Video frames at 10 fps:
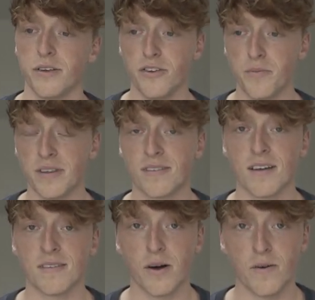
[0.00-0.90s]
you've been
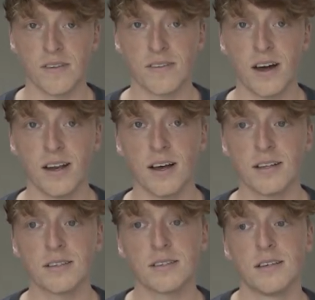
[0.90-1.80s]
sat out on the
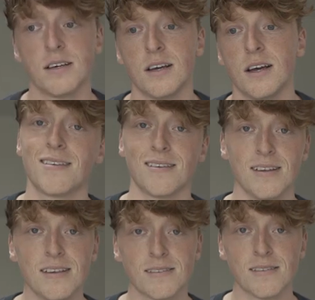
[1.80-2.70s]
sidelines.
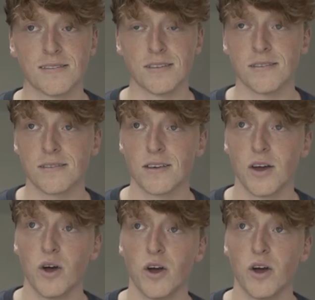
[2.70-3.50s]
In this instance,